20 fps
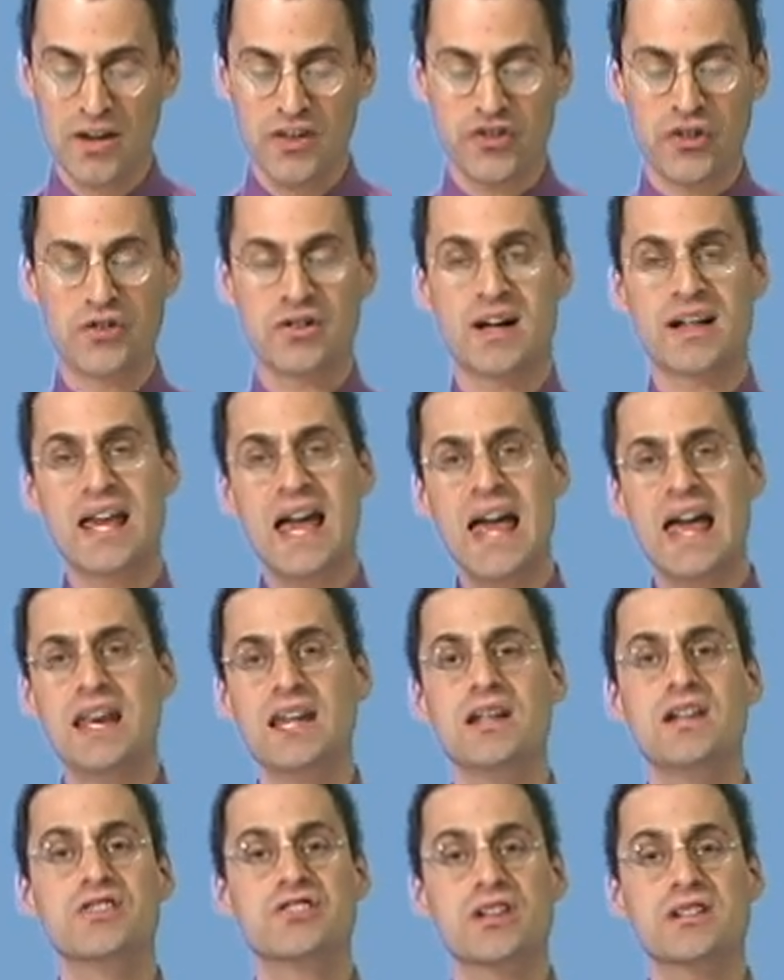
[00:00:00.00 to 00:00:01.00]
So
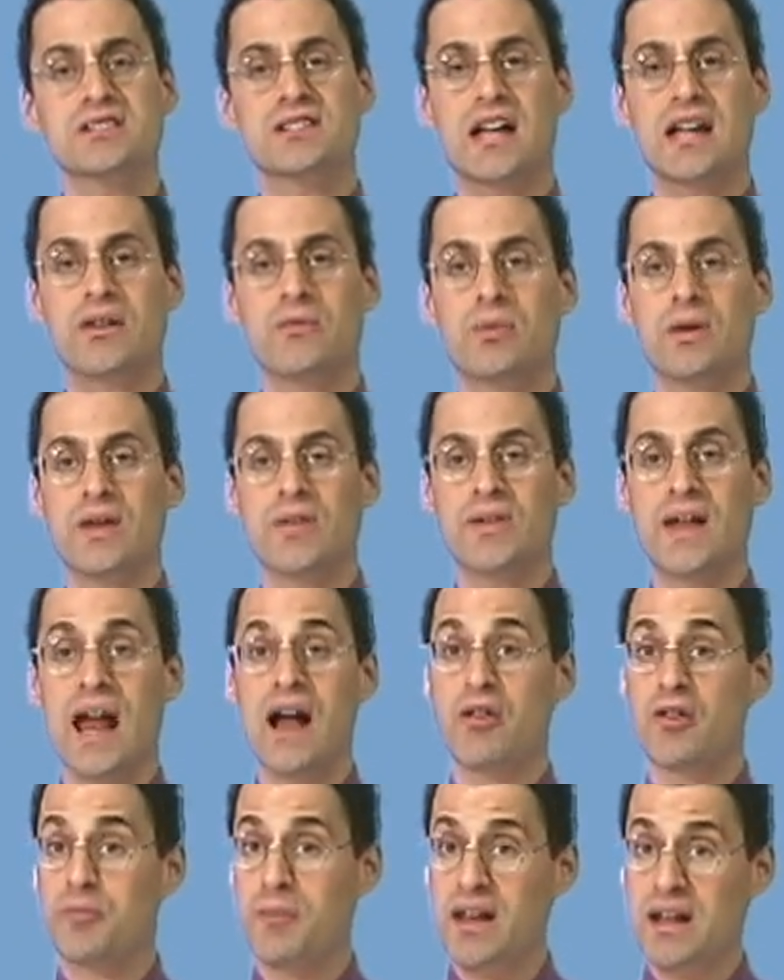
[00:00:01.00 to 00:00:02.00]
again, just like with
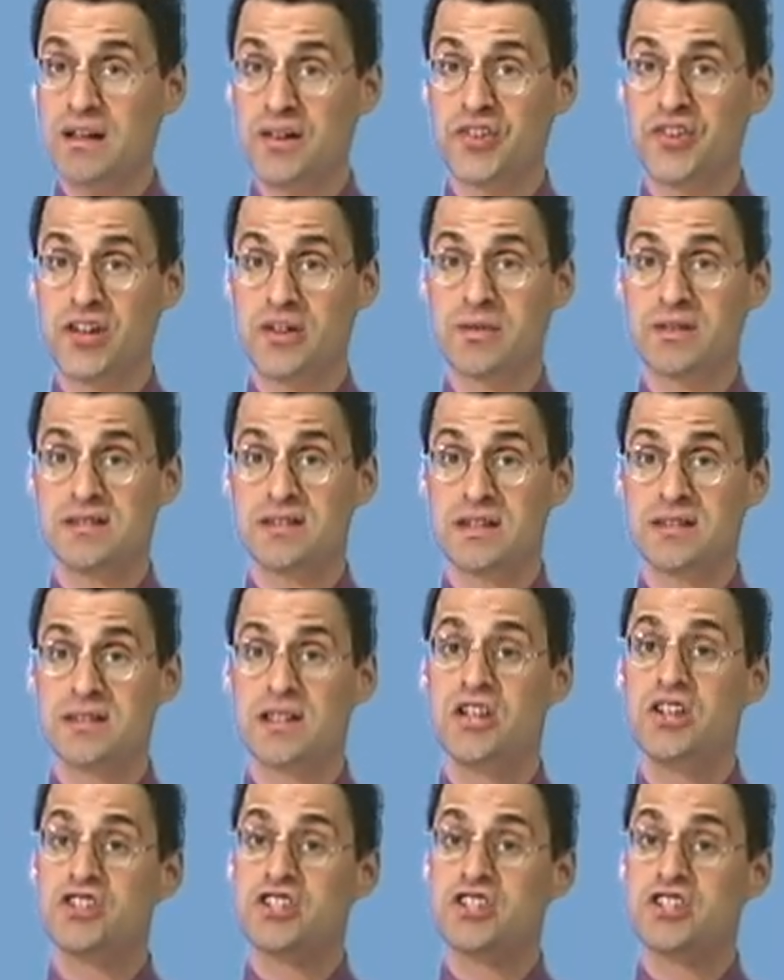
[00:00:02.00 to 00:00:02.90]
arithmetical sequences,